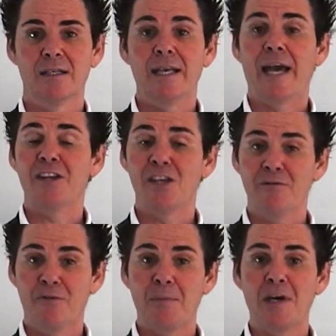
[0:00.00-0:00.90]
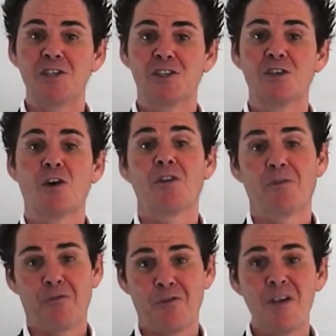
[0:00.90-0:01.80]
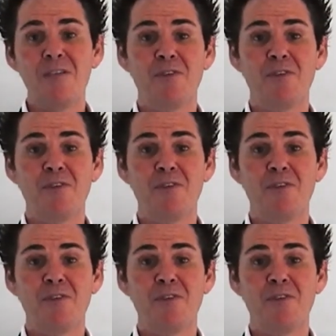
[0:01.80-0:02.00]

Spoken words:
and the information on the free